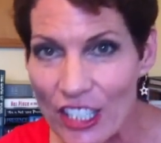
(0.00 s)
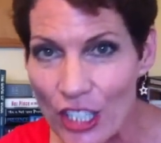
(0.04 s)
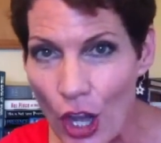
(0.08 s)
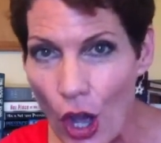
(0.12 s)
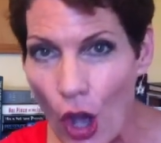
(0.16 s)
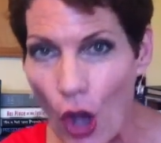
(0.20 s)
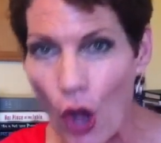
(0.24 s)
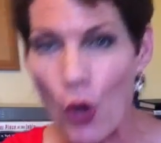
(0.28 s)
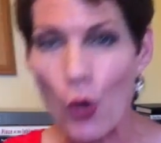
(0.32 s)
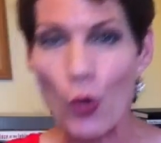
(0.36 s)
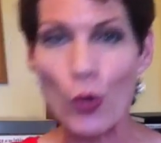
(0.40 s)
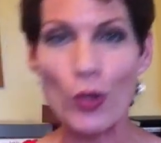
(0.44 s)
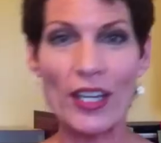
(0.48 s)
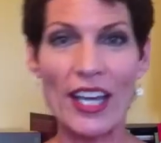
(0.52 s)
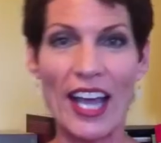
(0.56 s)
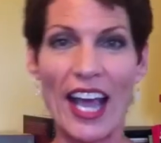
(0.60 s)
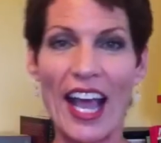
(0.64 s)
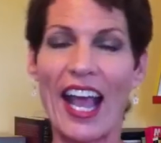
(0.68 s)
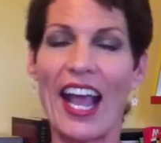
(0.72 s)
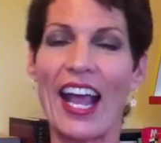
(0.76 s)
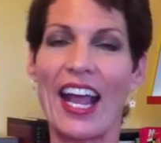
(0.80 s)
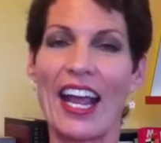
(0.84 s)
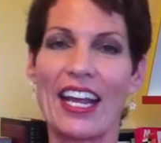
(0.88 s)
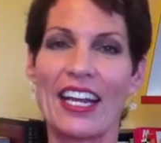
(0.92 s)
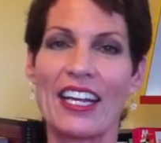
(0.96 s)
It's
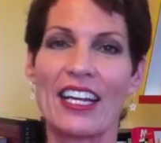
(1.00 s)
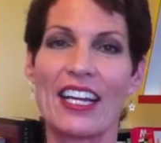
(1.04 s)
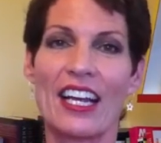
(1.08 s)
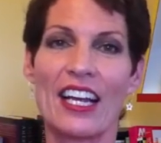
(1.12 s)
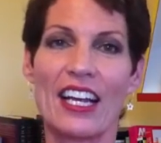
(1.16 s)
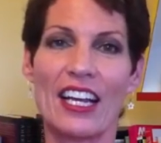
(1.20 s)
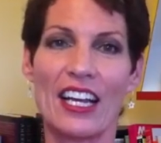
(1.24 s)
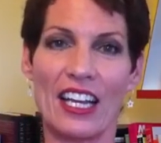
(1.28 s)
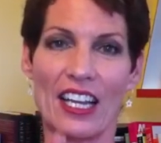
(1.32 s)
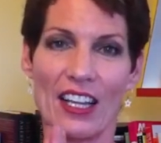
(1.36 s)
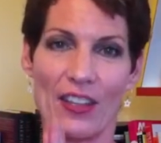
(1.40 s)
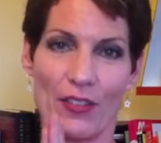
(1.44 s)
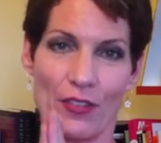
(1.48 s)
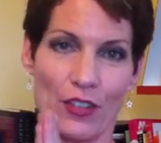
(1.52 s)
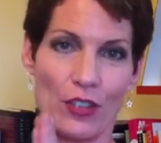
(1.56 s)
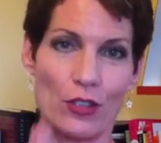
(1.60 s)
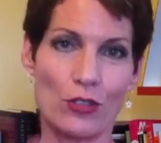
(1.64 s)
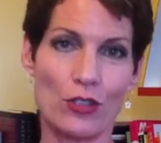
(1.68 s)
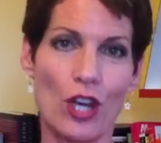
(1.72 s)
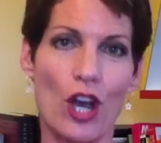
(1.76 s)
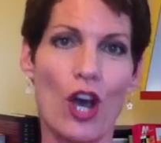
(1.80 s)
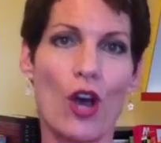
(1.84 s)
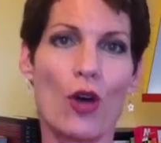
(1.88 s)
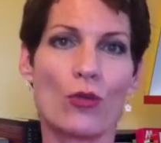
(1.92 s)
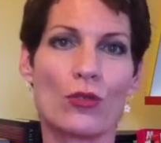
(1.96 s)
okay if
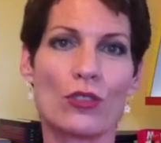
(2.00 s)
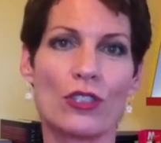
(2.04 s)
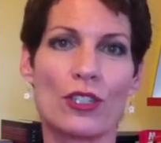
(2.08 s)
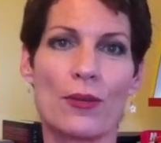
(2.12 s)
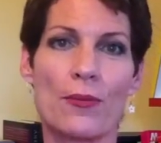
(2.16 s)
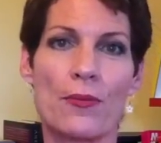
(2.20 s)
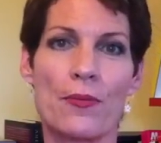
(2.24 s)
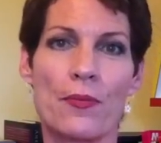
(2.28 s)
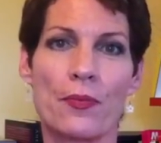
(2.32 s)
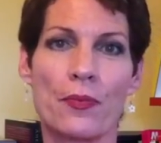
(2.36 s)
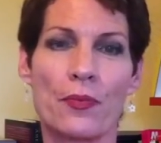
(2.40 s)
you don't.